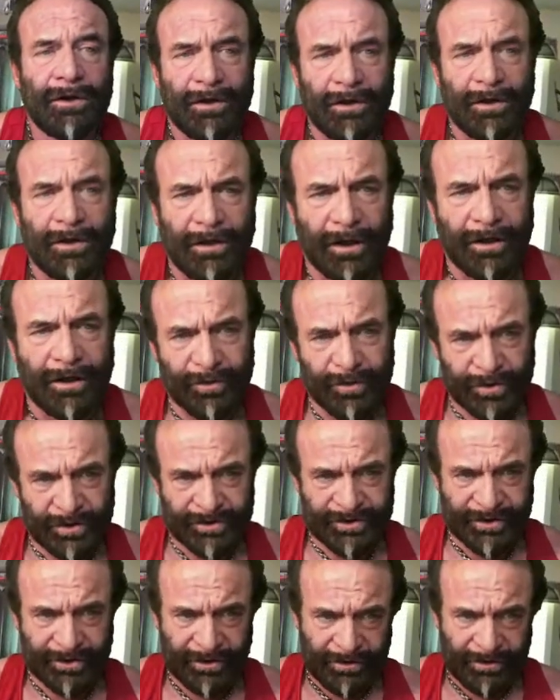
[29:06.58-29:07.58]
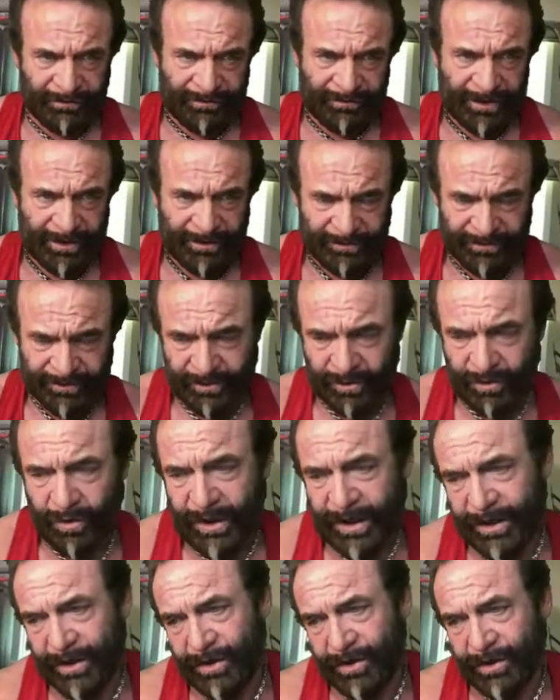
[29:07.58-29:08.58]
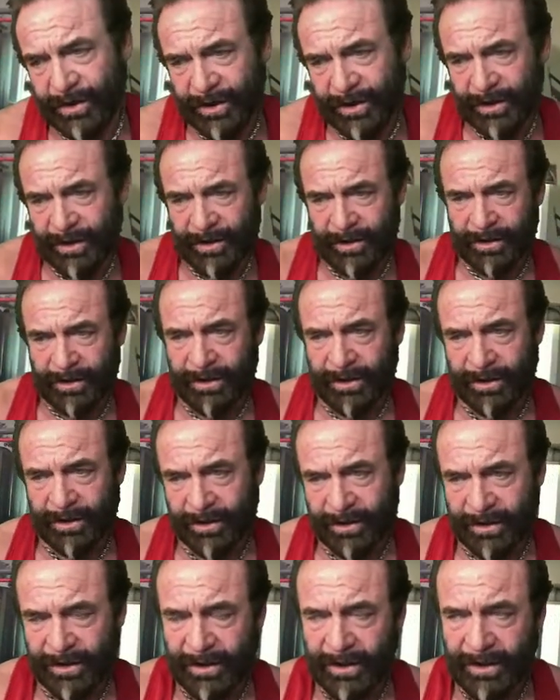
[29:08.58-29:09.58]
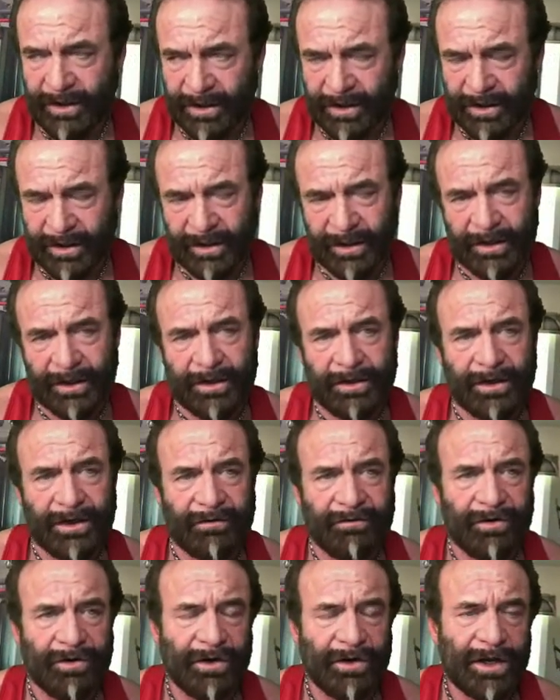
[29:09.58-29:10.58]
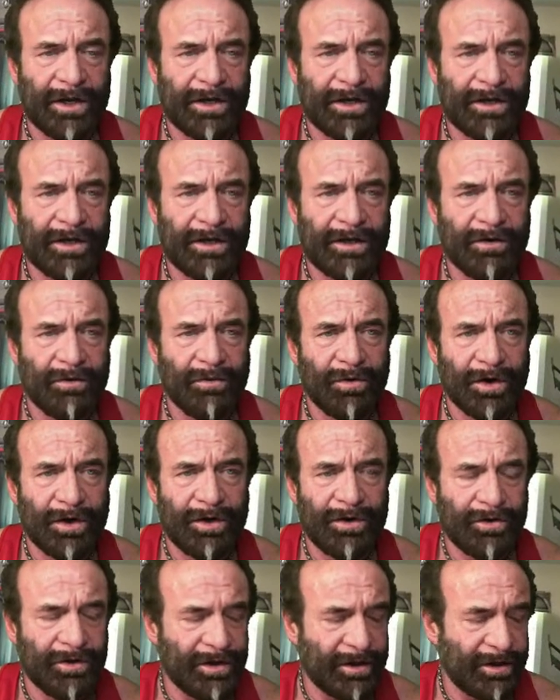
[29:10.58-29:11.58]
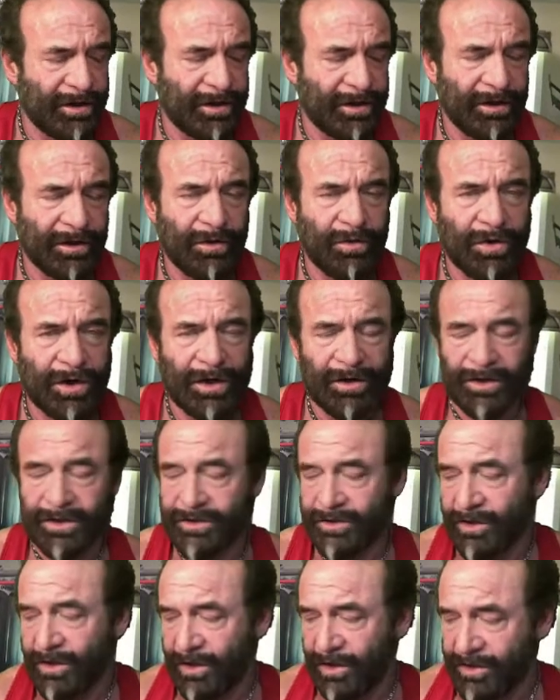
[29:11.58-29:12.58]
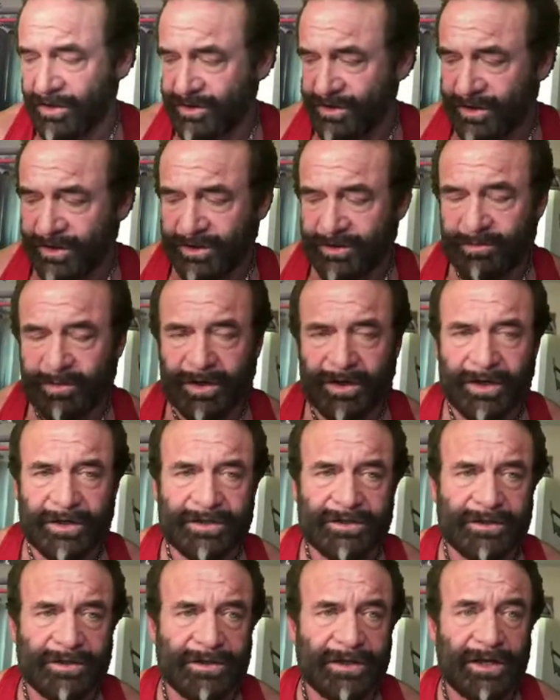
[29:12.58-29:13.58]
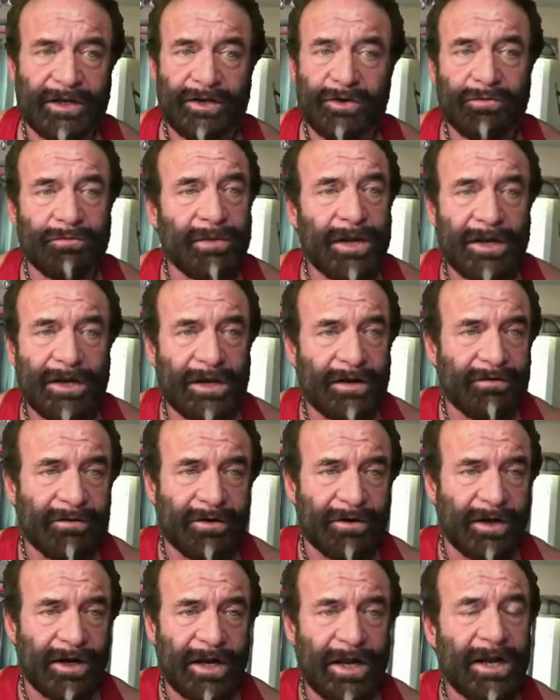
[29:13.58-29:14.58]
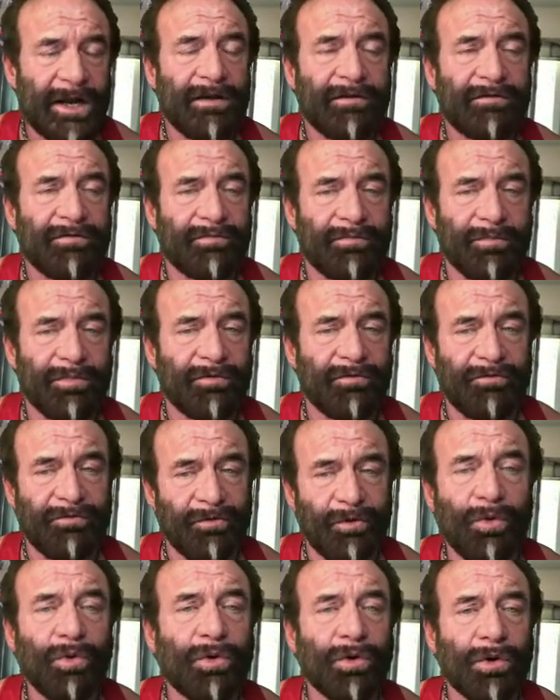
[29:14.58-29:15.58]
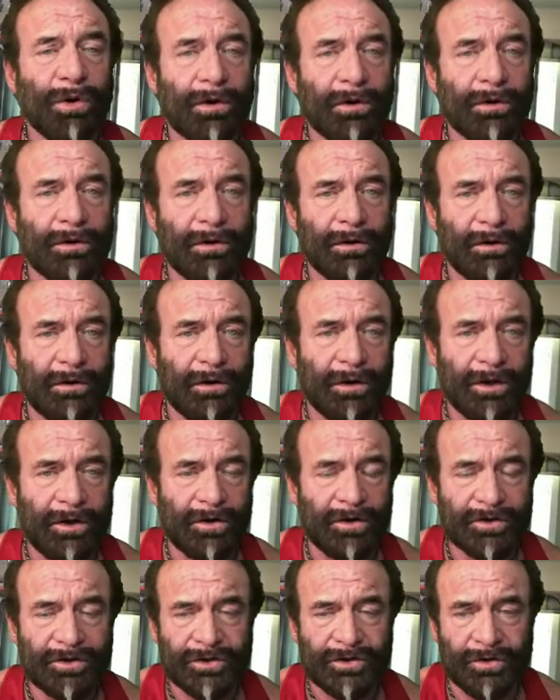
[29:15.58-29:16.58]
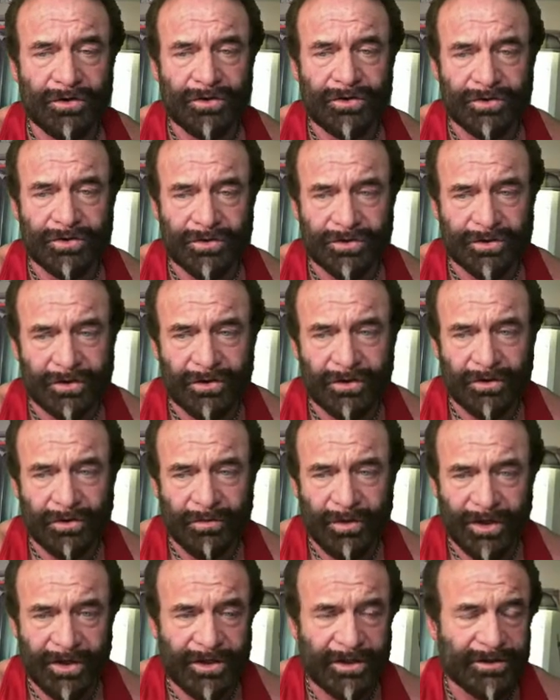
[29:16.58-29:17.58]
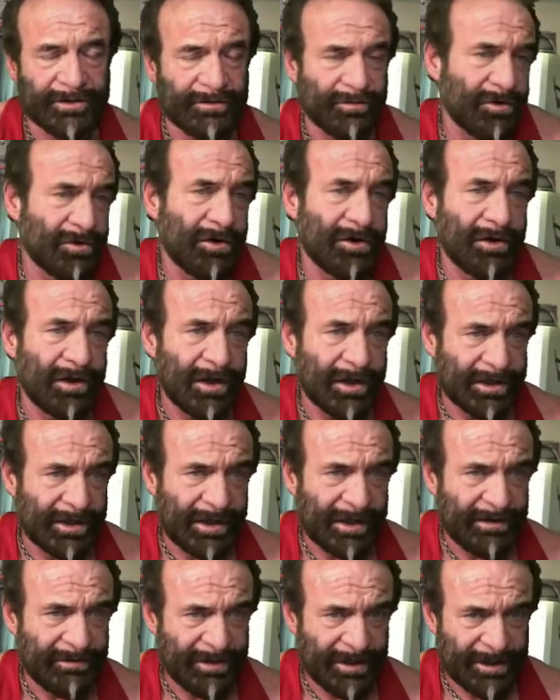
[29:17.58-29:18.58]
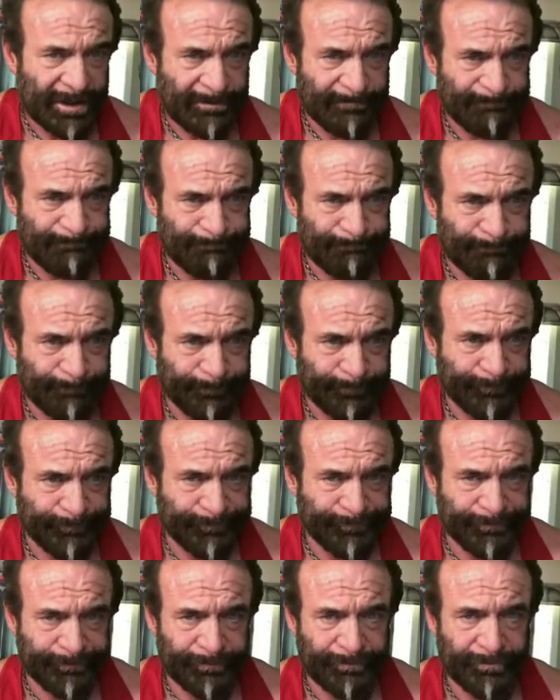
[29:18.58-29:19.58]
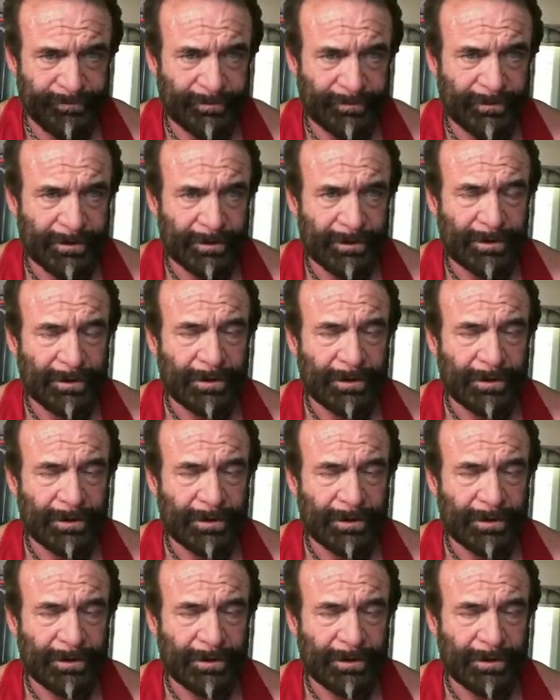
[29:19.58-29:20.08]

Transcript: on the Rule Zero event. It was quite good. Uh, and it'll give you an idea where you can uh, acquire this knowledge and experience that you may never have before in your social circle because we're all locked down now. Well, I